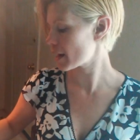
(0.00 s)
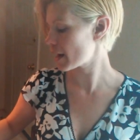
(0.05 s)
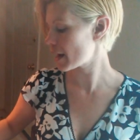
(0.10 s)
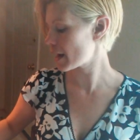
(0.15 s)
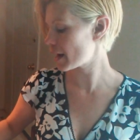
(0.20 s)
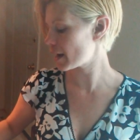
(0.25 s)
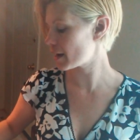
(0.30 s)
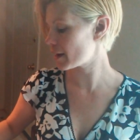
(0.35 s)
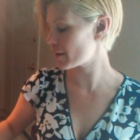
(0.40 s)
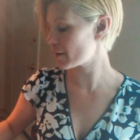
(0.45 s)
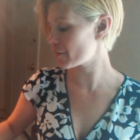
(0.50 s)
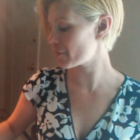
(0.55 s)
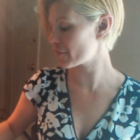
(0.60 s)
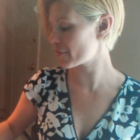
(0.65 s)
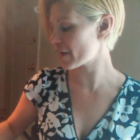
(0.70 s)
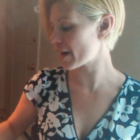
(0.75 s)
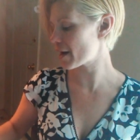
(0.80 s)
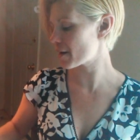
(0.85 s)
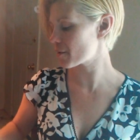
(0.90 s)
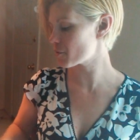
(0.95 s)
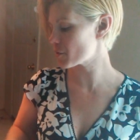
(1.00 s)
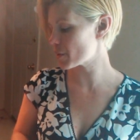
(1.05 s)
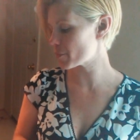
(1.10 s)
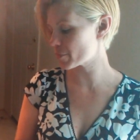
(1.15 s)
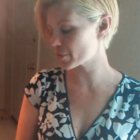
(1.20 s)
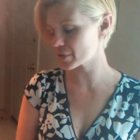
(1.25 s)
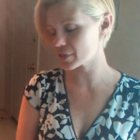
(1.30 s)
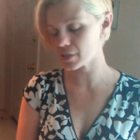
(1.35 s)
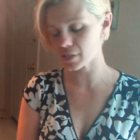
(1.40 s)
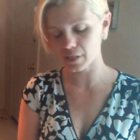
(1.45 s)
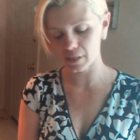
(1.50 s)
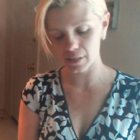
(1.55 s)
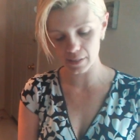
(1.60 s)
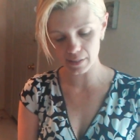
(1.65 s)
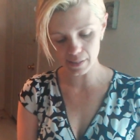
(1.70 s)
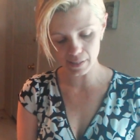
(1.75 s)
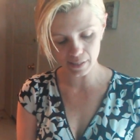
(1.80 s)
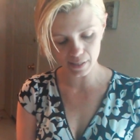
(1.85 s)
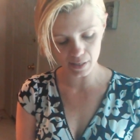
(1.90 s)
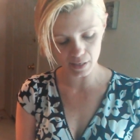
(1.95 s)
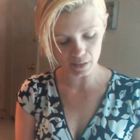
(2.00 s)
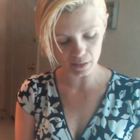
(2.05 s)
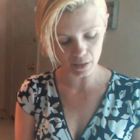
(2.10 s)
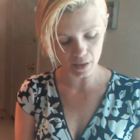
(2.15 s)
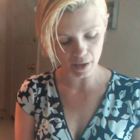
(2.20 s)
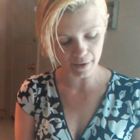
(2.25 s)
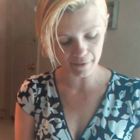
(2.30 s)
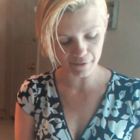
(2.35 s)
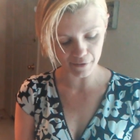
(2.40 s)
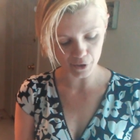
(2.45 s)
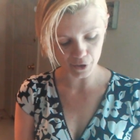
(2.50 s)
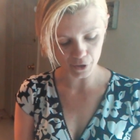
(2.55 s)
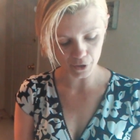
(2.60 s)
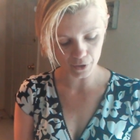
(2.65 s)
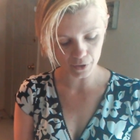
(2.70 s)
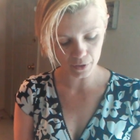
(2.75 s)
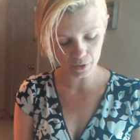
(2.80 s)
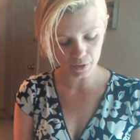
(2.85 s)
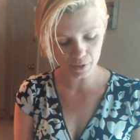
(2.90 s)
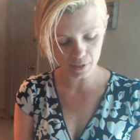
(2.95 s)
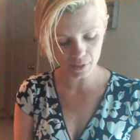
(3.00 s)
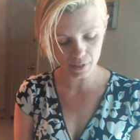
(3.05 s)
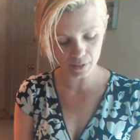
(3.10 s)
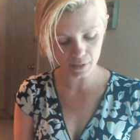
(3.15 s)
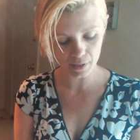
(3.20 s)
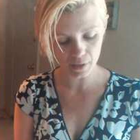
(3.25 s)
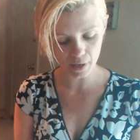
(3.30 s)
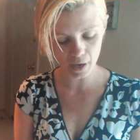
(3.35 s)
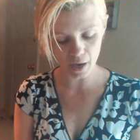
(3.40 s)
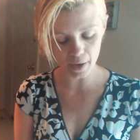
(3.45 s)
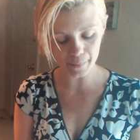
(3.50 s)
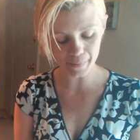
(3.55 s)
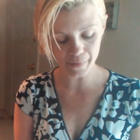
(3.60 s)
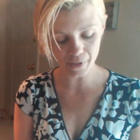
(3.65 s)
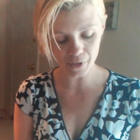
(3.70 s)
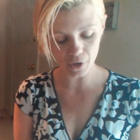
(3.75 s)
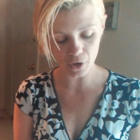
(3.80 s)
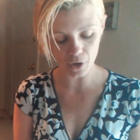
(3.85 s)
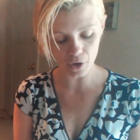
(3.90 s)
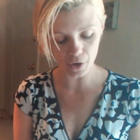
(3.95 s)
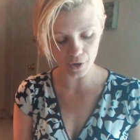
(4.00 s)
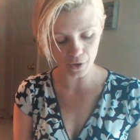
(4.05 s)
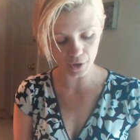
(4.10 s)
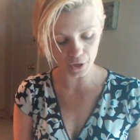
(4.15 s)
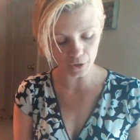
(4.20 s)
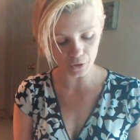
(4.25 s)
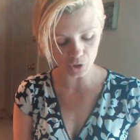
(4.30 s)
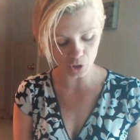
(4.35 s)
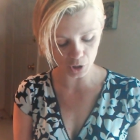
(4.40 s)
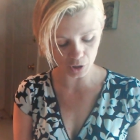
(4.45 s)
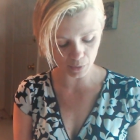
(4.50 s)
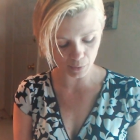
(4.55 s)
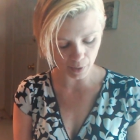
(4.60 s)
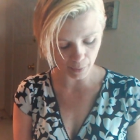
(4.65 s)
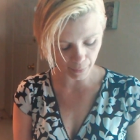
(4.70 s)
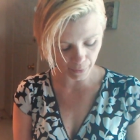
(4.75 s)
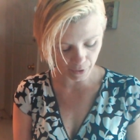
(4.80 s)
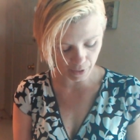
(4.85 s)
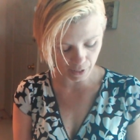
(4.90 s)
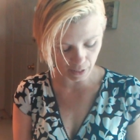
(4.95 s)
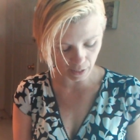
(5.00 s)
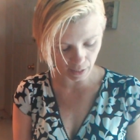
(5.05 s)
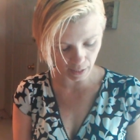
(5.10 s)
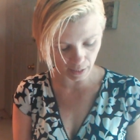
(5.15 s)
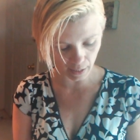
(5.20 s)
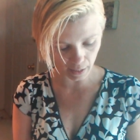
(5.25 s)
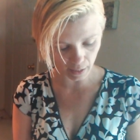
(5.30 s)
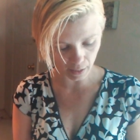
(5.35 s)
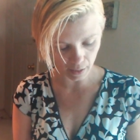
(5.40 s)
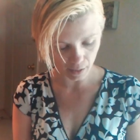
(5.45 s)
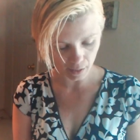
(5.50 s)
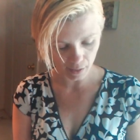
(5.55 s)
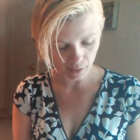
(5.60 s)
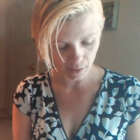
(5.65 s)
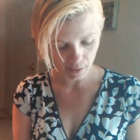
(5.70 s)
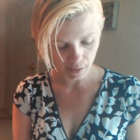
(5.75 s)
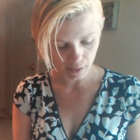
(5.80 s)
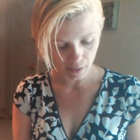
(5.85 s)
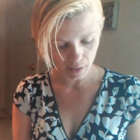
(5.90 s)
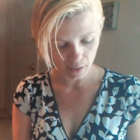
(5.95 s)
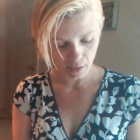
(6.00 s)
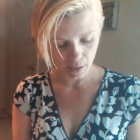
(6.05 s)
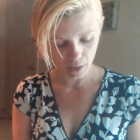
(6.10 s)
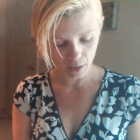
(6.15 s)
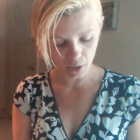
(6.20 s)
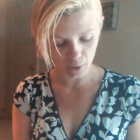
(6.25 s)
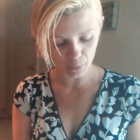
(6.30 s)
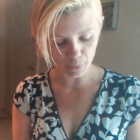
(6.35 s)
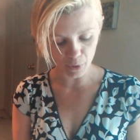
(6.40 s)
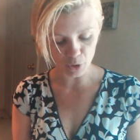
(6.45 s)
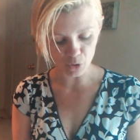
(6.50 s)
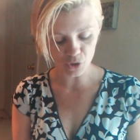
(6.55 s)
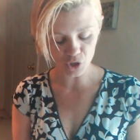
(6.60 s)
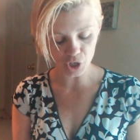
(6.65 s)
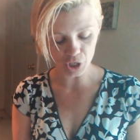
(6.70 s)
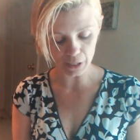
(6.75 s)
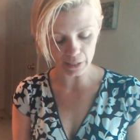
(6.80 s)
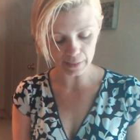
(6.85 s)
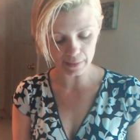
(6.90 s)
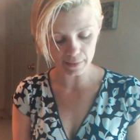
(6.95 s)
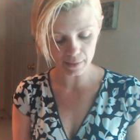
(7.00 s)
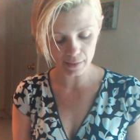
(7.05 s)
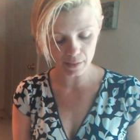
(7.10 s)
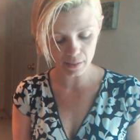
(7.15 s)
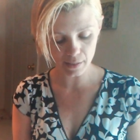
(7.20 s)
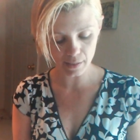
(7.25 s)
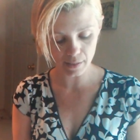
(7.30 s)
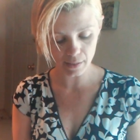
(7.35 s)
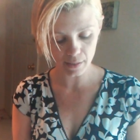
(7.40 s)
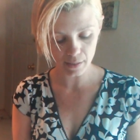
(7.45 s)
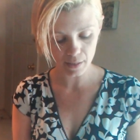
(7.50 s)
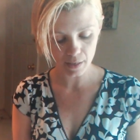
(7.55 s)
And that represents the lovers. Cups are usually representing emotions.